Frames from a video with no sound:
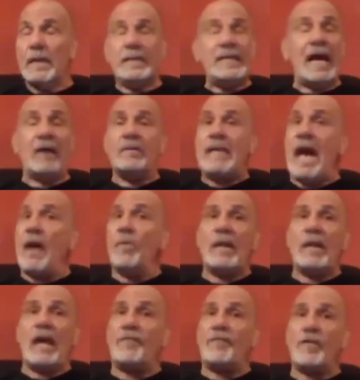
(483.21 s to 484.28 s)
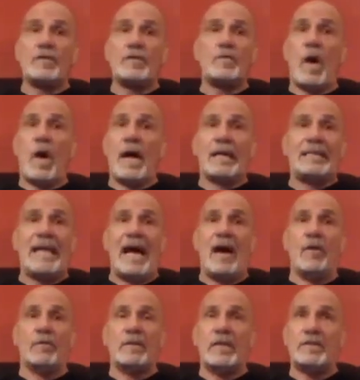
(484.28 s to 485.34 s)
Now, not when I first walked
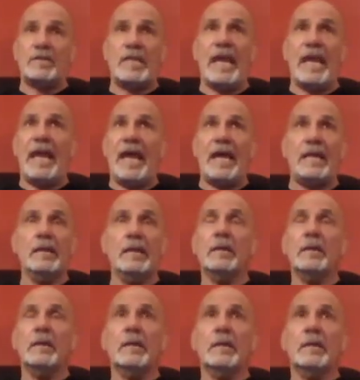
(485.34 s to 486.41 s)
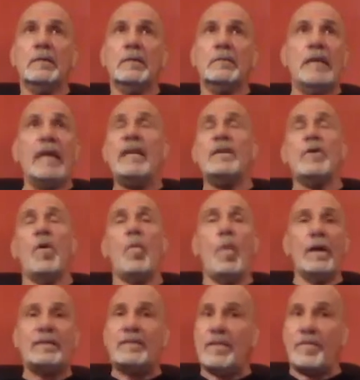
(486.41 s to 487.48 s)
out, because they didn't know
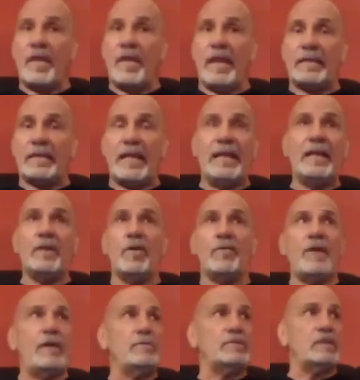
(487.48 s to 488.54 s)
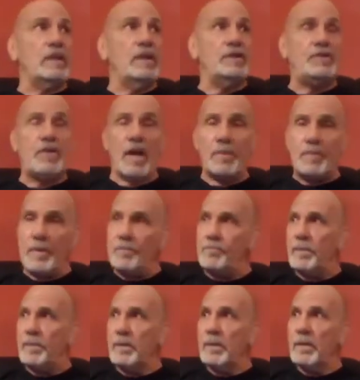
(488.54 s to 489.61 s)
what to think. They didn't know if I was going to jump
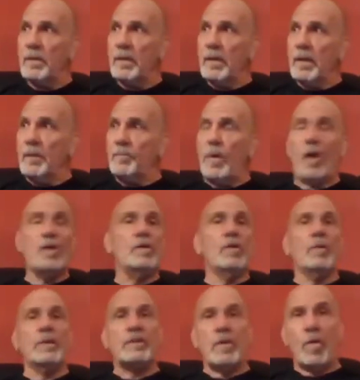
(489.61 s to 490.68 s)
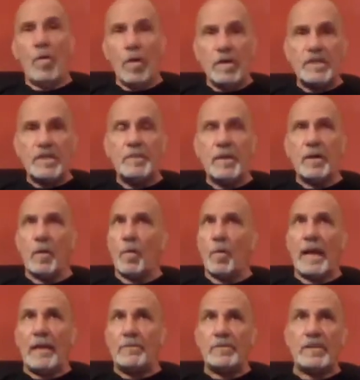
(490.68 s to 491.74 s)
him, partner with the Horseman, or
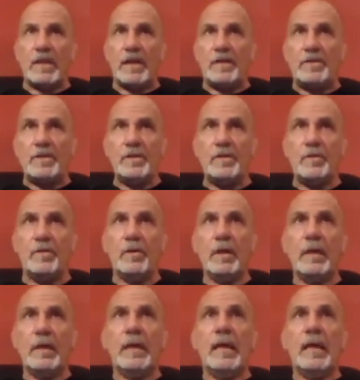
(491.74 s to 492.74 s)
what I was going to do.